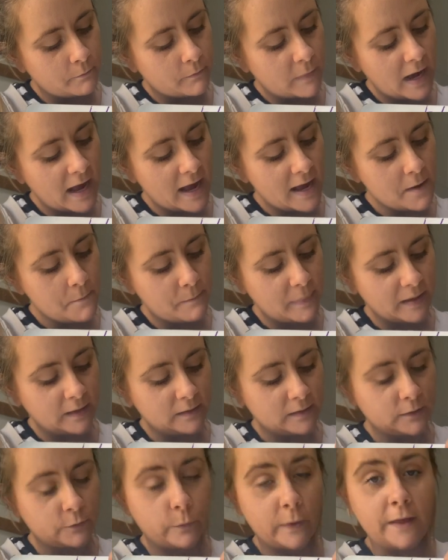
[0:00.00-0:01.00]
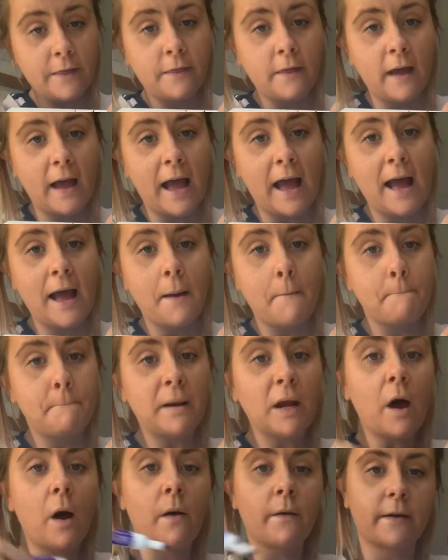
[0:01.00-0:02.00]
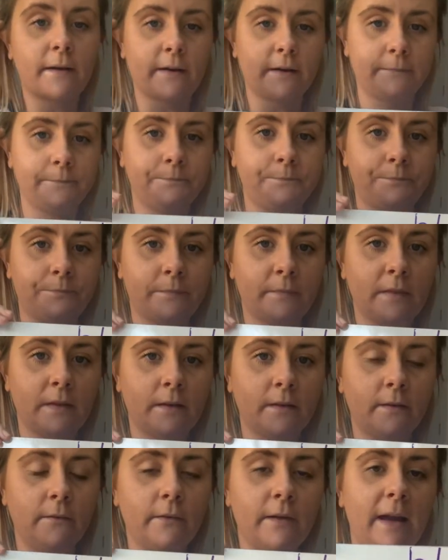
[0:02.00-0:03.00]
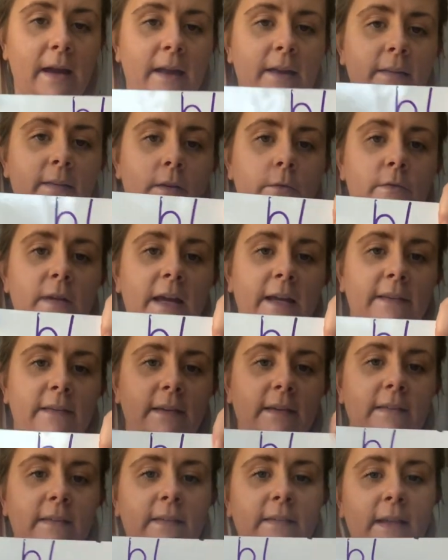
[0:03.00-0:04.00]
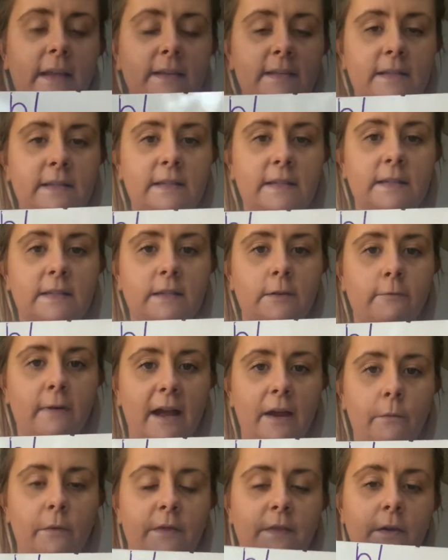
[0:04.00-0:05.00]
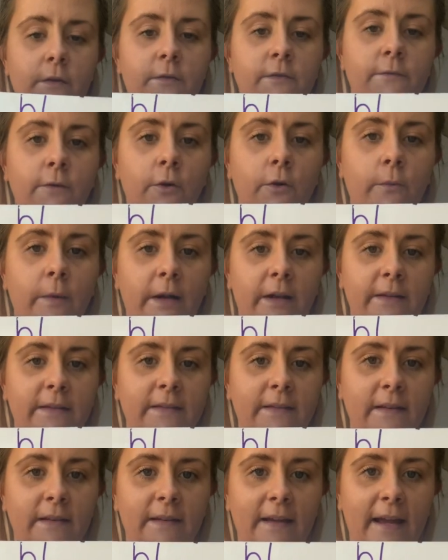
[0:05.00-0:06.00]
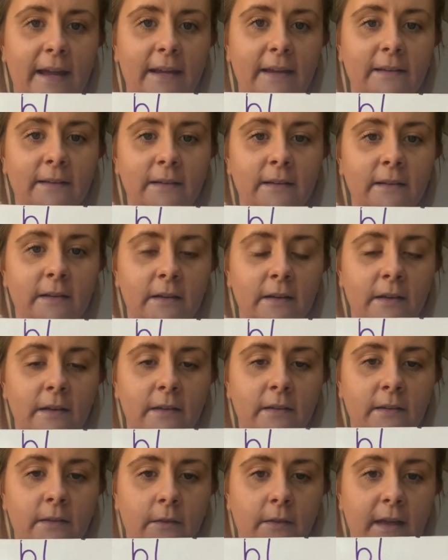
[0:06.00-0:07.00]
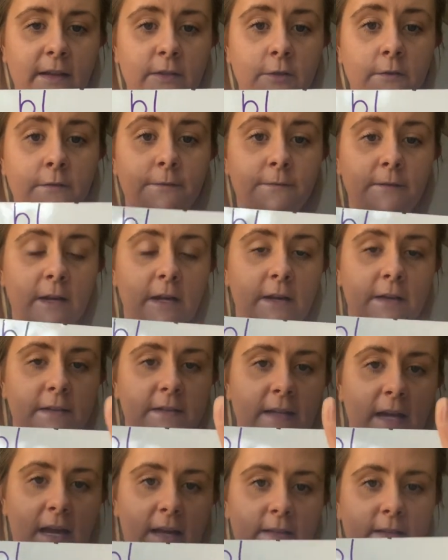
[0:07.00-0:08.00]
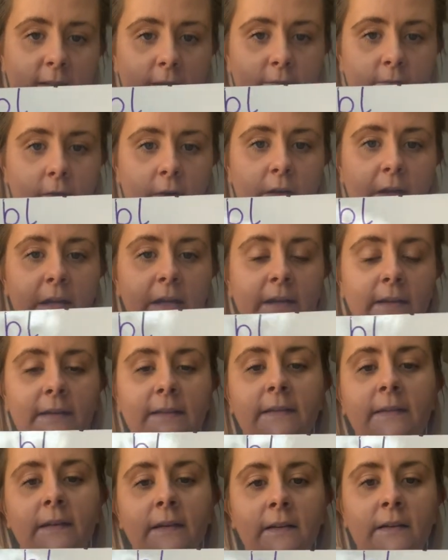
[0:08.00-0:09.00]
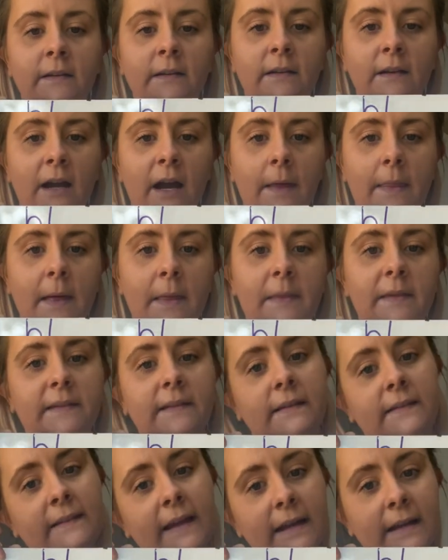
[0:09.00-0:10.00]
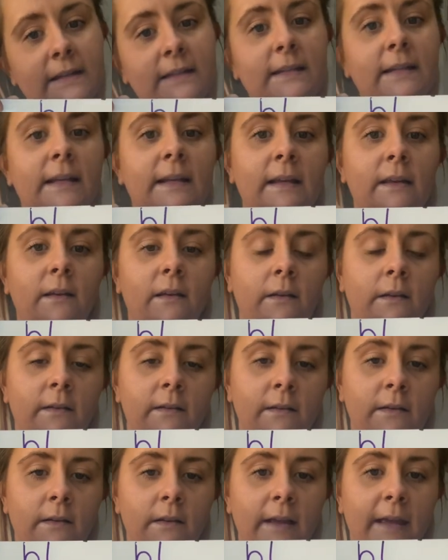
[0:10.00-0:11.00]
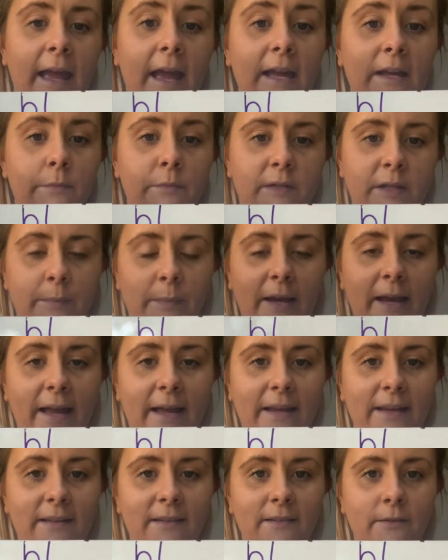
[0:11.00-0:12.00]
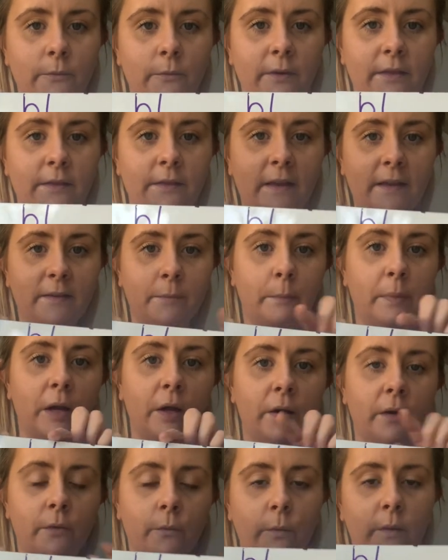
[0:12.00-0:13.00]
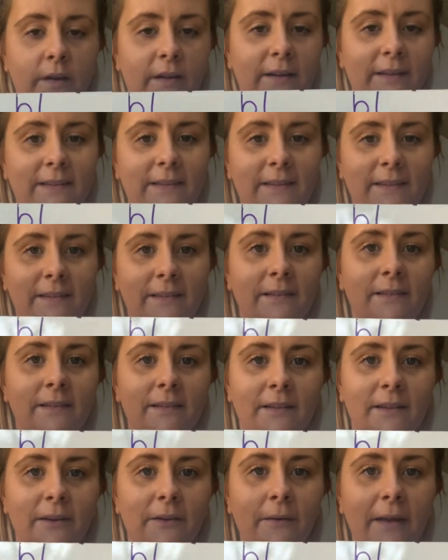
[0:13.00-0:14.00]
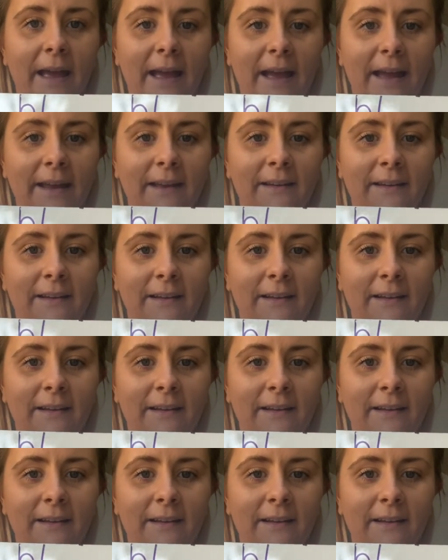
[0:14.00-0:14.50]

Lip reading: I build with a block. Okay, so nice easy sentences to write with those four words today. So that's your first task in phonics. And then there's a second little game to play with these blah words. Okay?